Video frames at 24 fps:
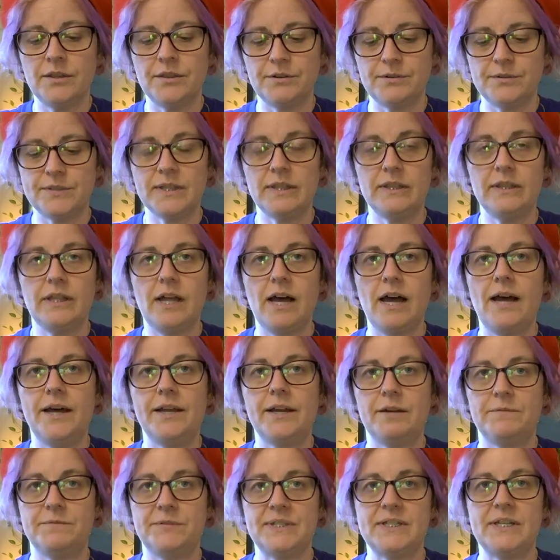There's a
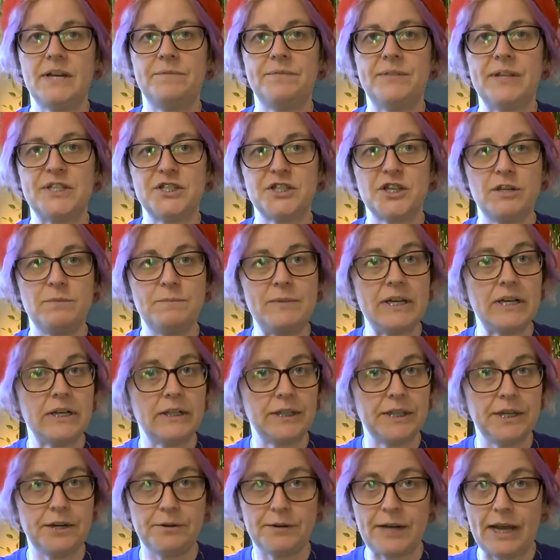lot of stuff that's going to be
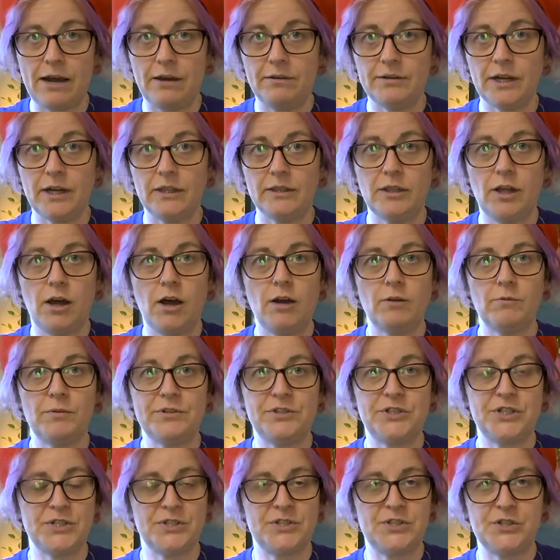cleared out along
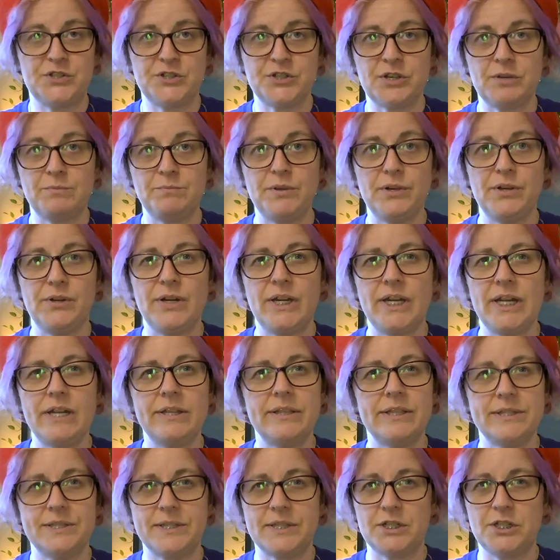with just this community,
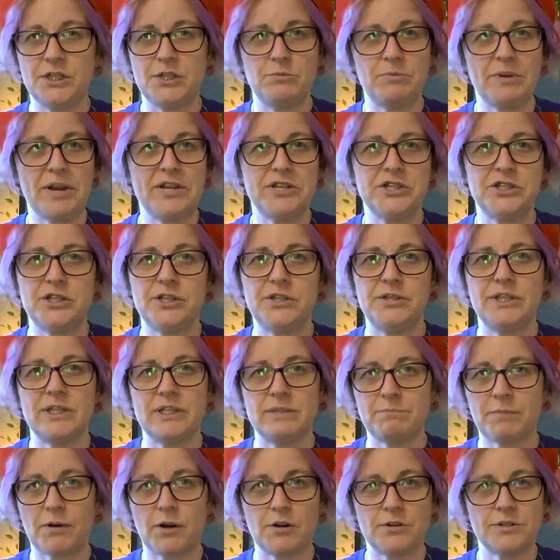this situation,
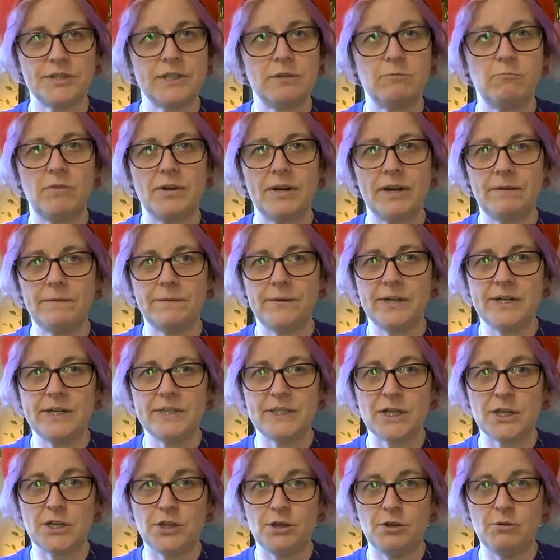this person, whatever it is
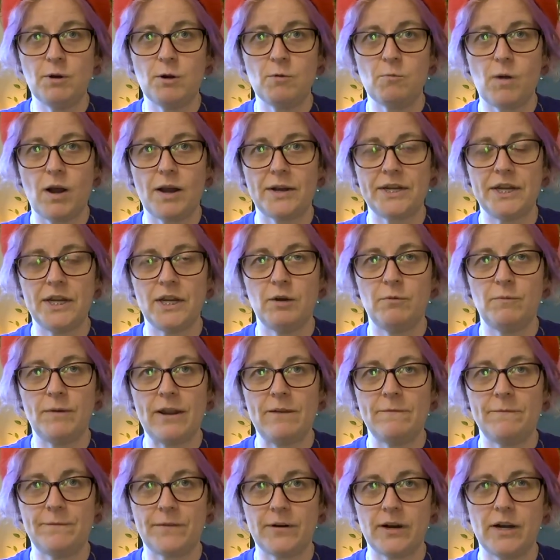that you are walking
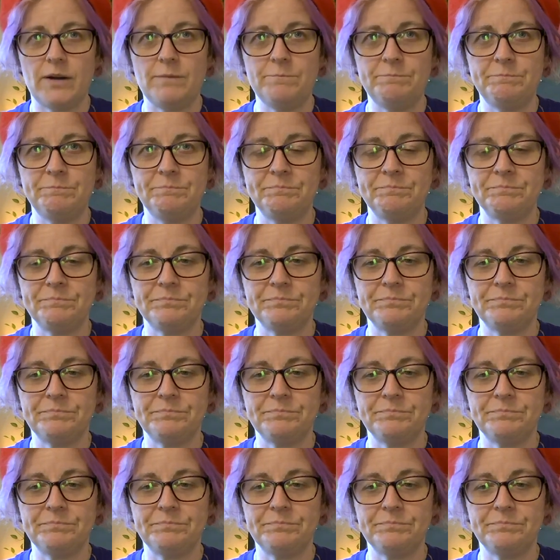away from.